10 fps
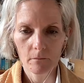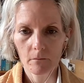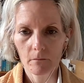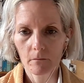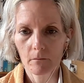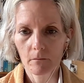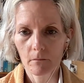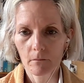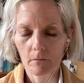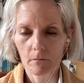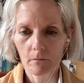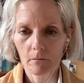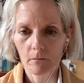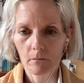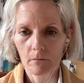
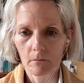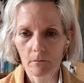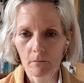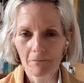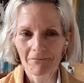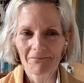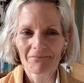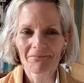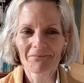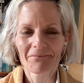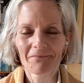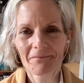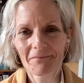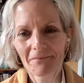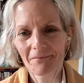
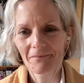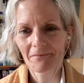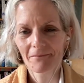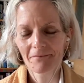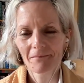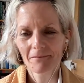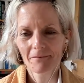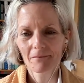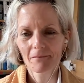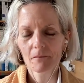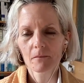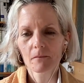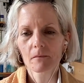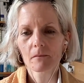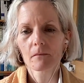
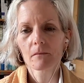(silent)